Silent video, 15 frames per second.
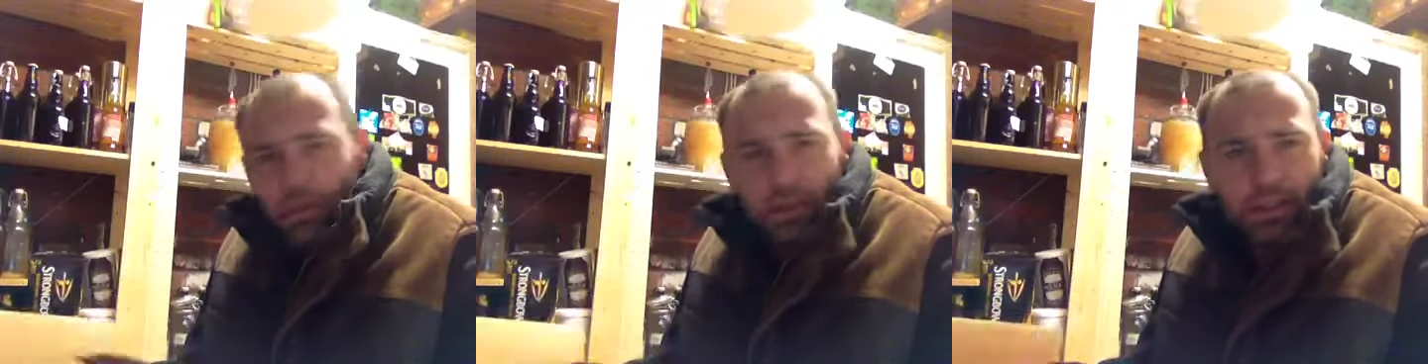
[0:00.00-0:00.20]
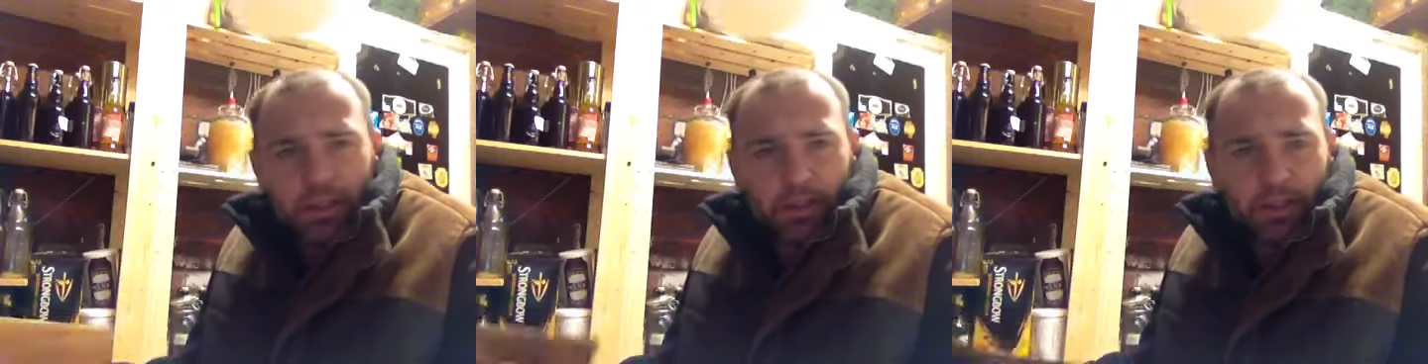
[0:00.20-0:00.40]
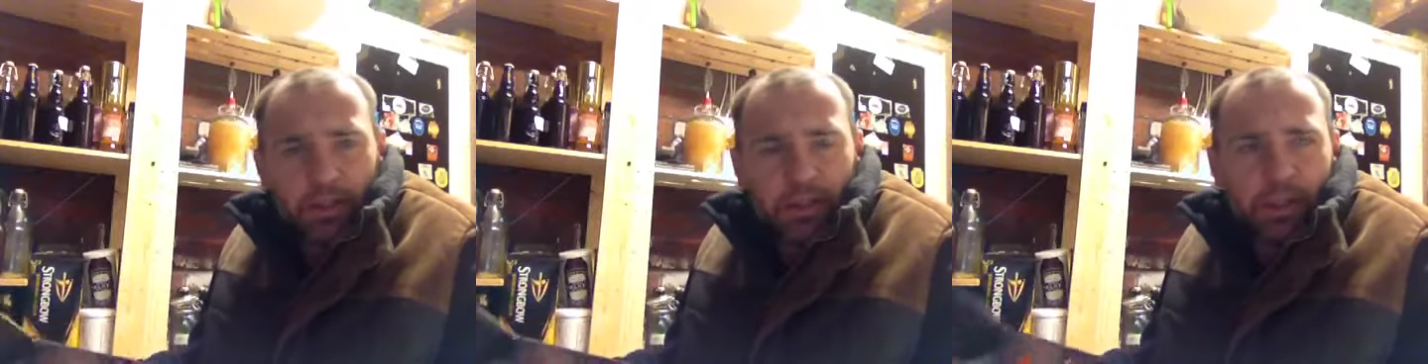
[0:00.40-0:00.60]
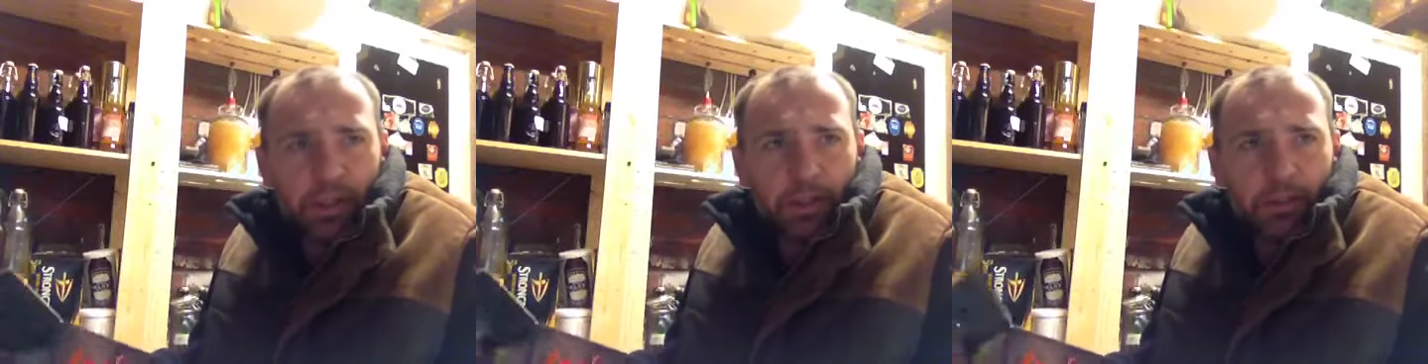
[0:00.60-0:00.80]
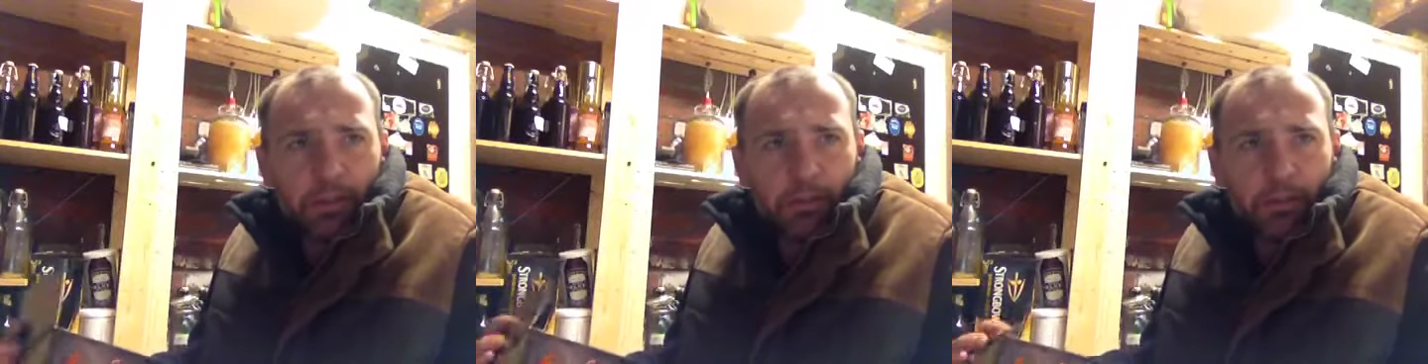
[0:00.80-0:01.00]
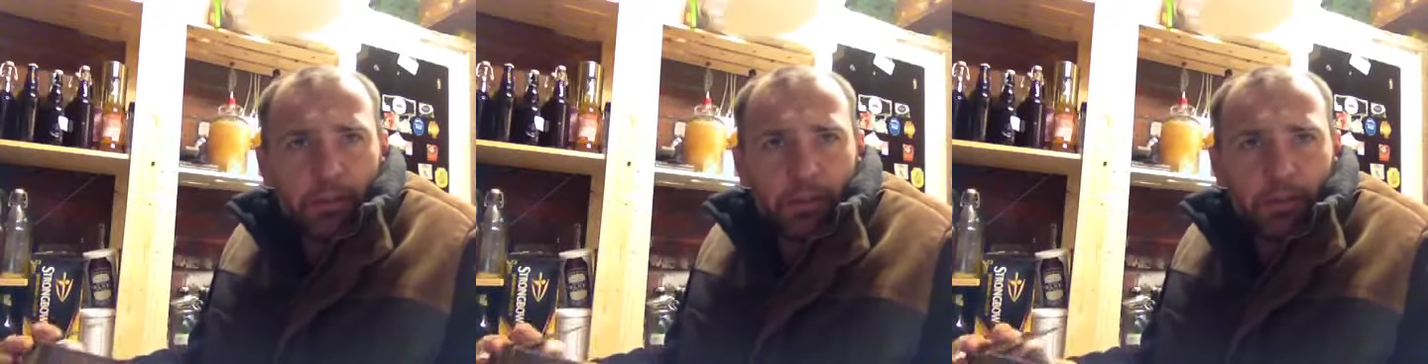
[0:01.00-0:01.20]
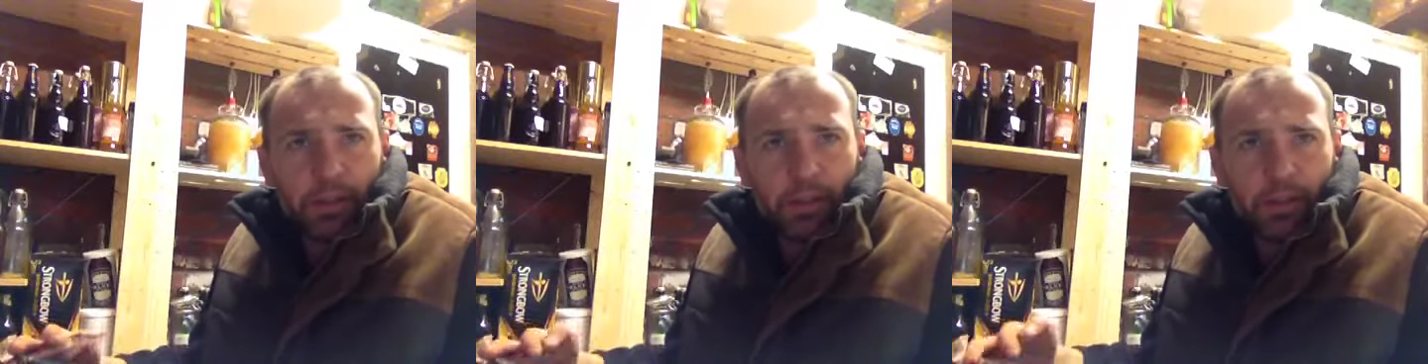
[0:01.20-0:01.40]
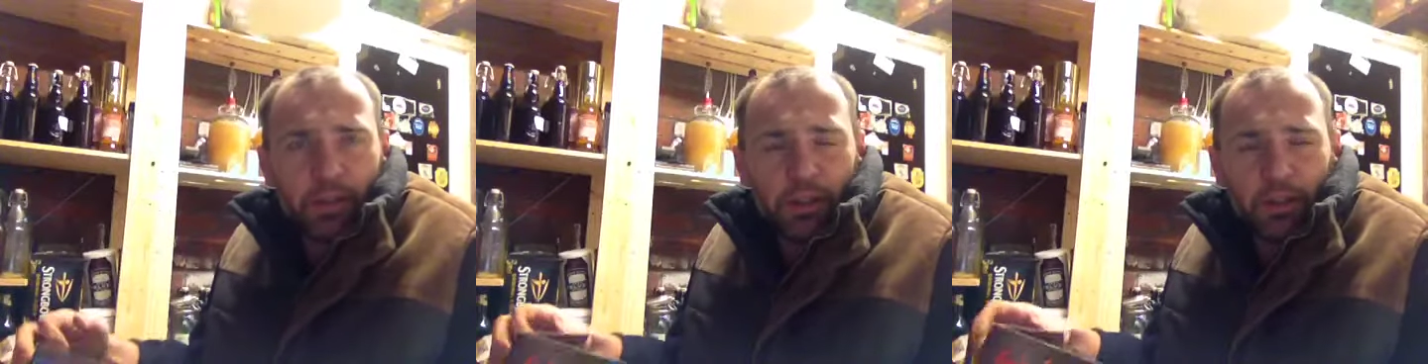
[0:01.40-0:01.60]
That's been there for a
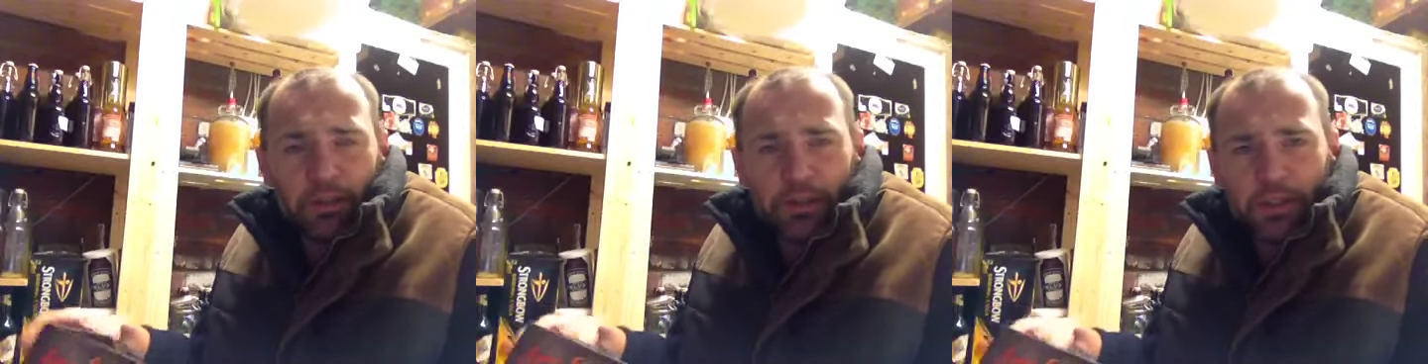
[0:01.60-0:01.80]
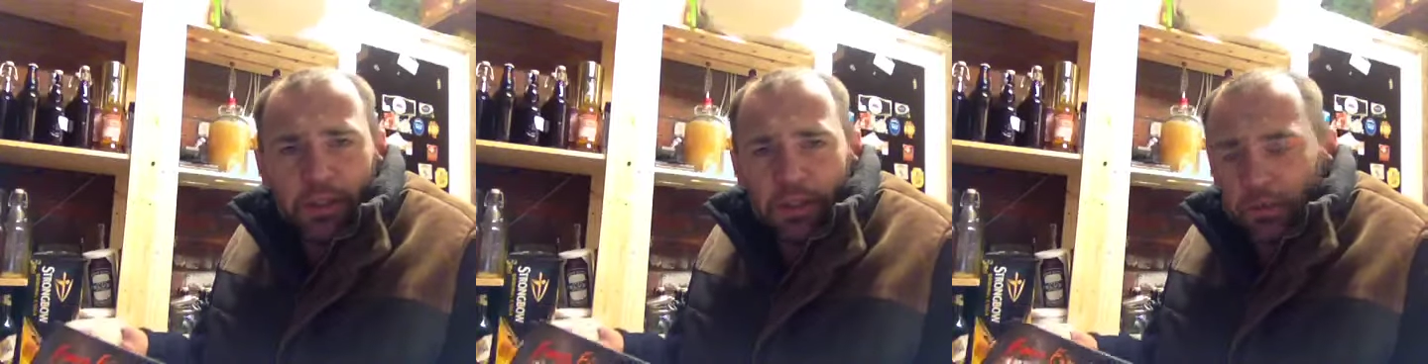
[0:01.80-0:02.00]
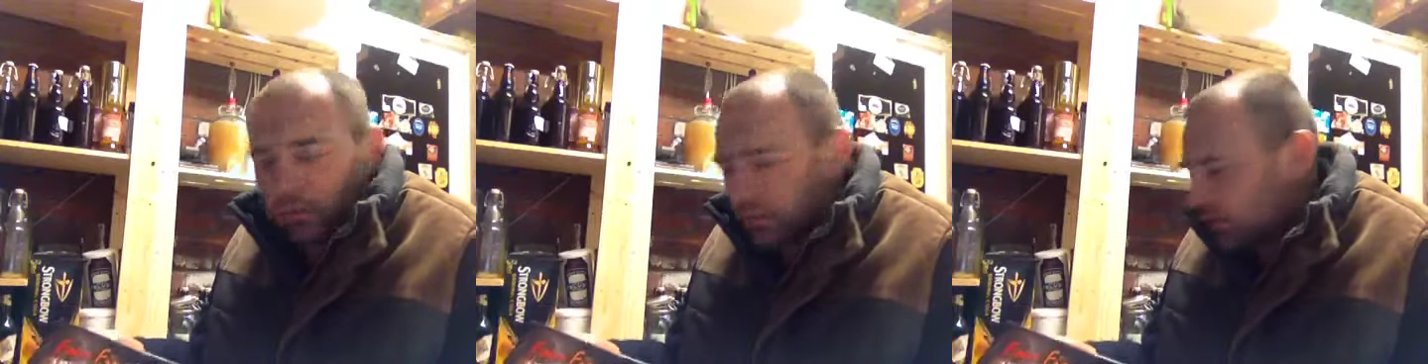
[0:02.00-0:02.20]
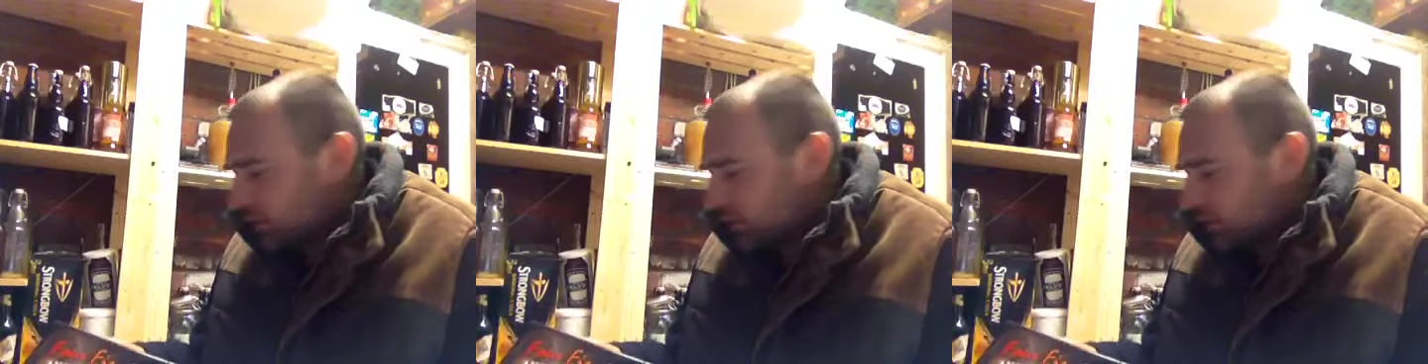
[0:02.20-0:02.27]
week and a half now.